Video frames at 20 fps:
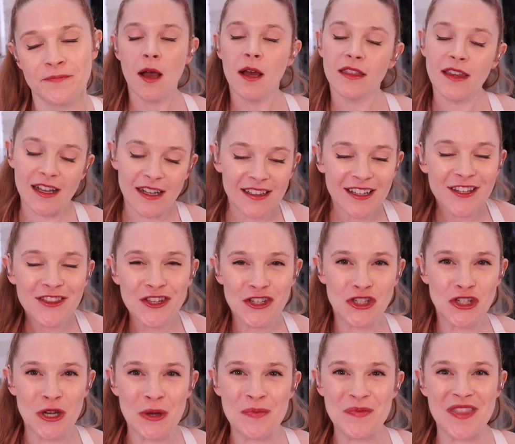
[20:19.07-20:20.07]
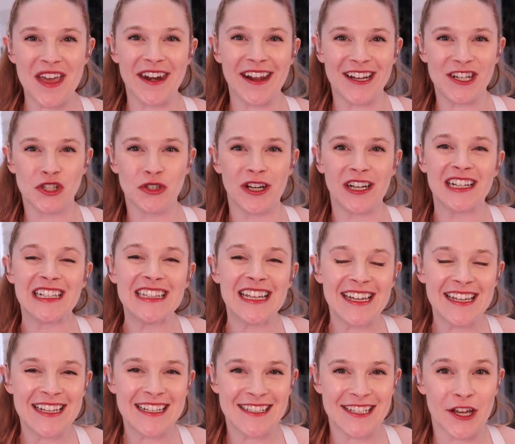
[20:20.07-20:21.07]
Luckily, the gym that I train
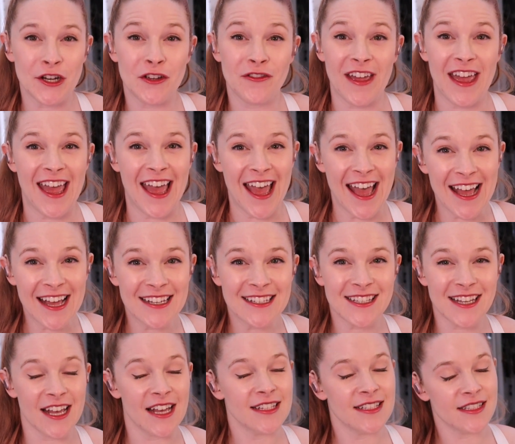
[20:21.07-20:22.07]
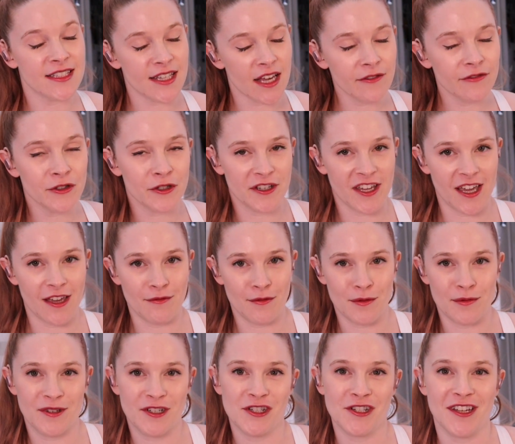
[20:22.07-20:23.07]
clients out of has several cable
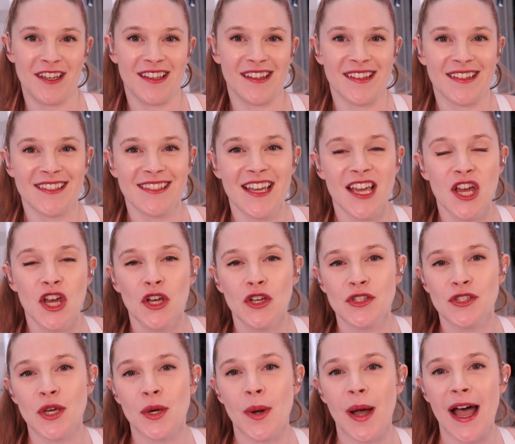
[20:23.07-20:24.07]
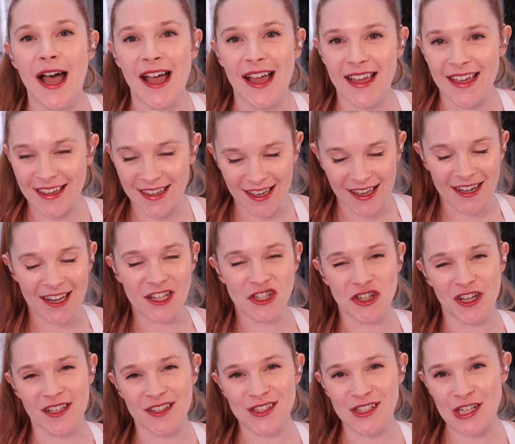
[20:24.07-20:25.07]
machines, so I get a
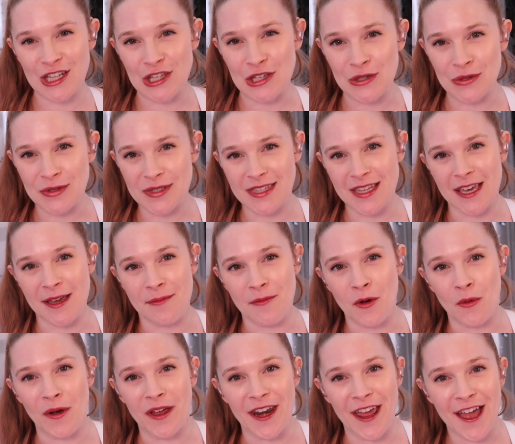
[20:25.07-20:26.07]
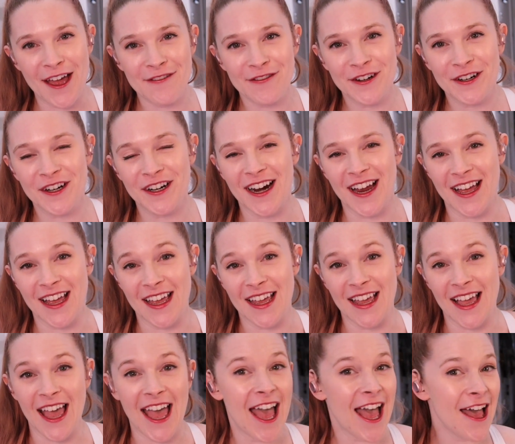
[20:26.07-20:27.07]
chance to use them whenever I
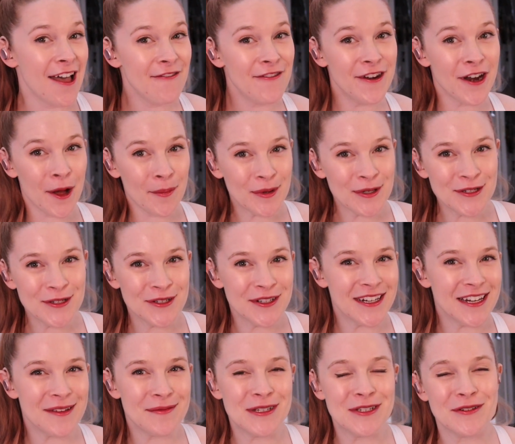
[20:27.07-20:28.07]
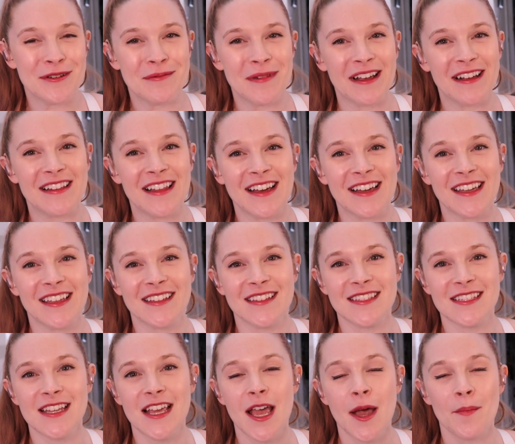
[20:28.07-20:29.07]
have an opportunity between my
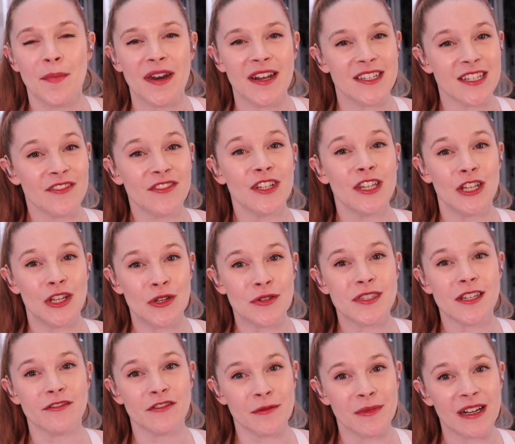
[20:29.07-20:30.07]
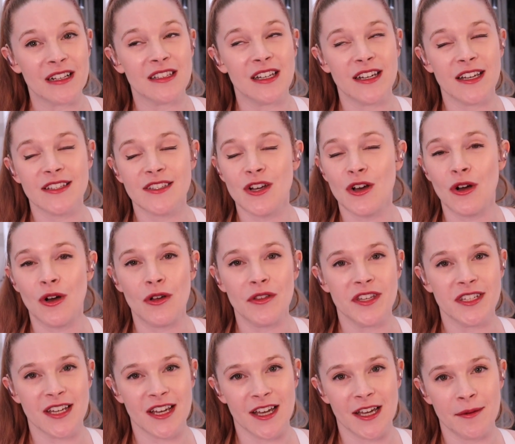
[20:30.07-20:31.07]
clients, but I definitely use it for my clients all the
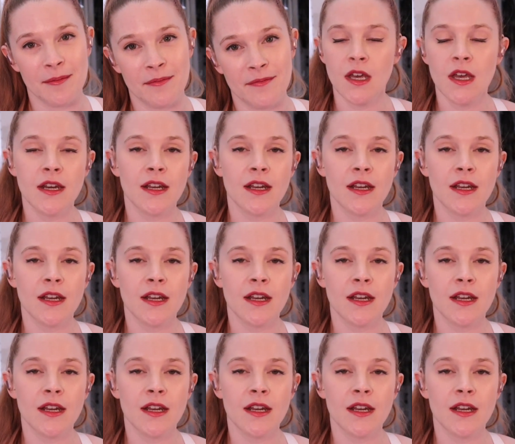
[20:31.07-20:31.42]
time.